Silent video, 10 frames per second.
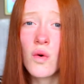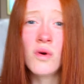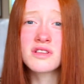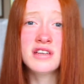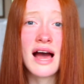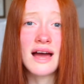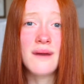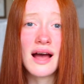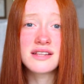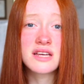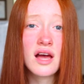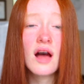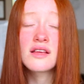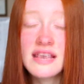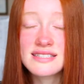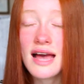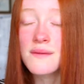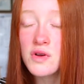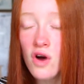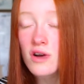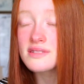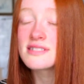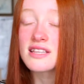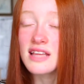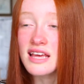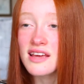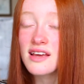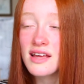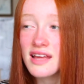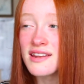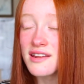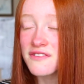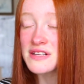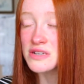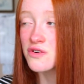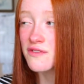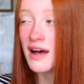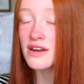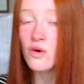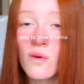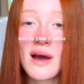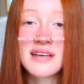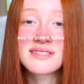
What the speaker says: all the time. Yes, I'm constantly in a physical fight, always.